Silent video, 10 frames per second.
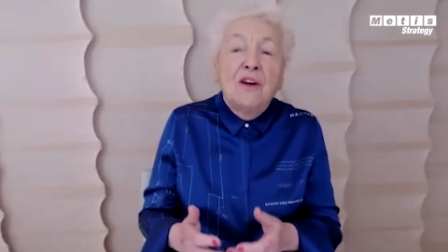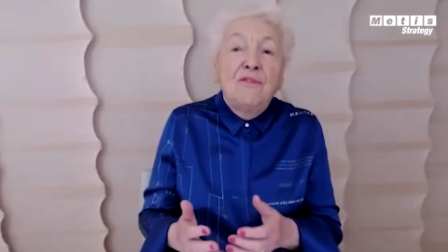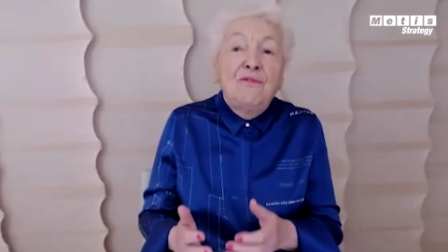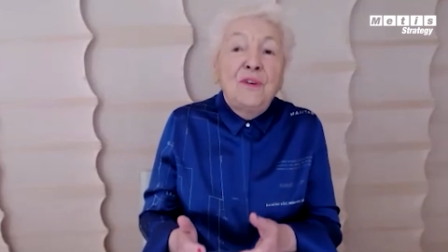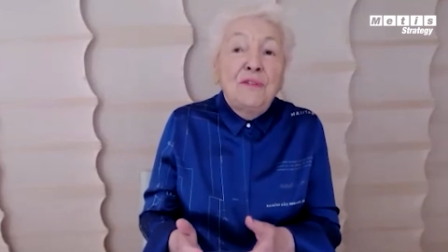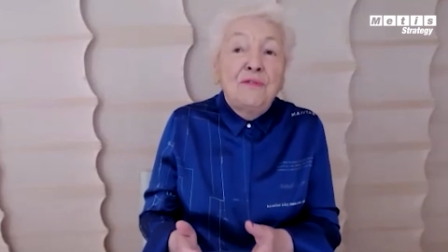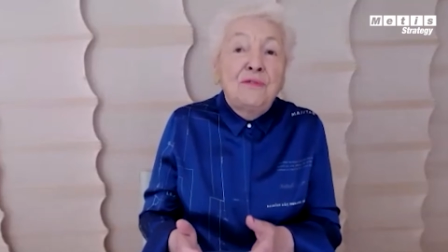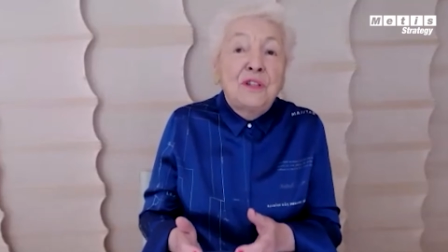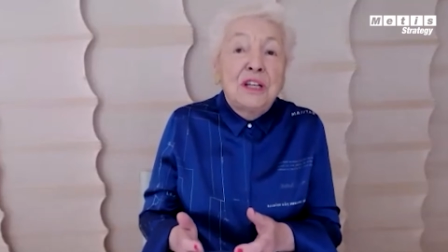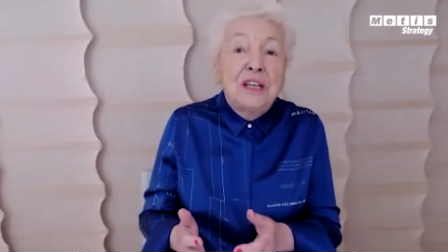
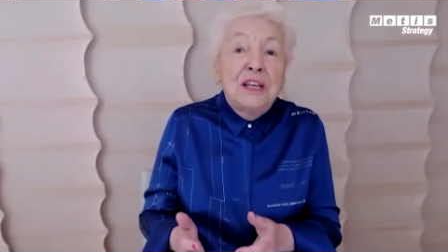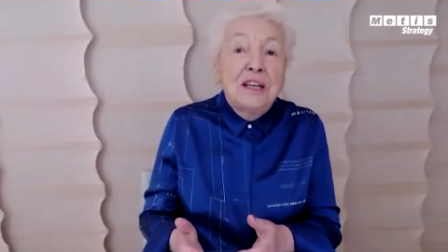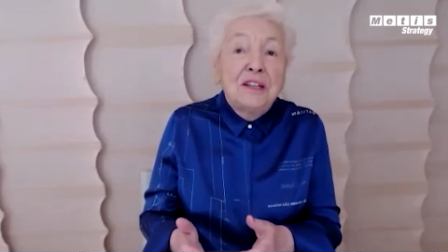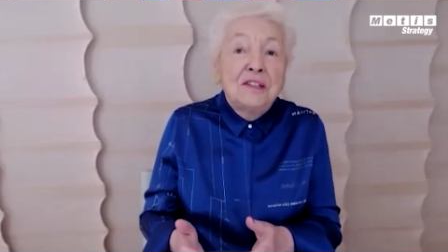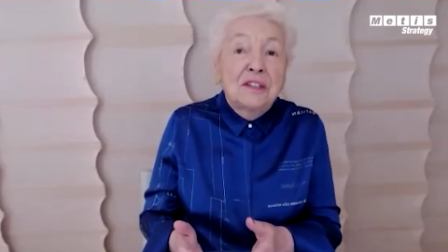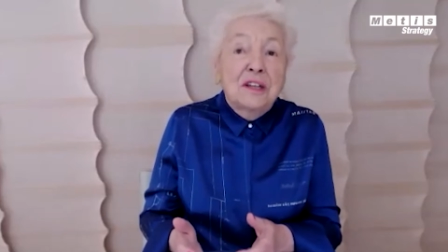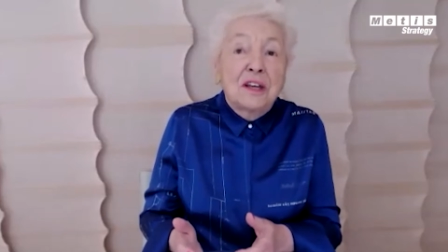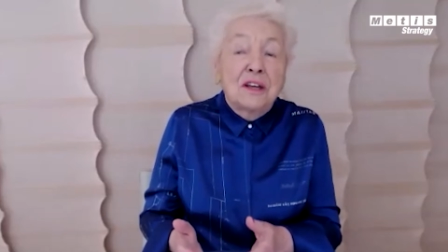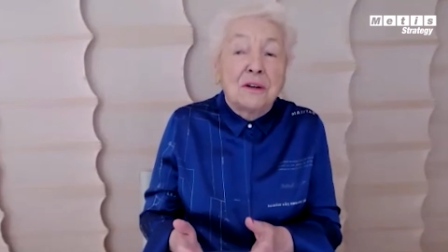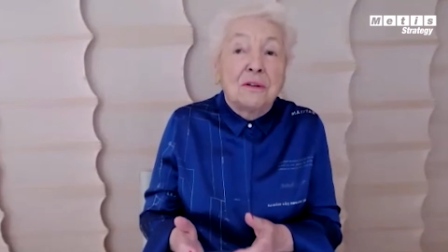50 years
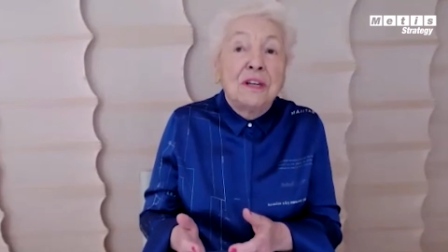ago,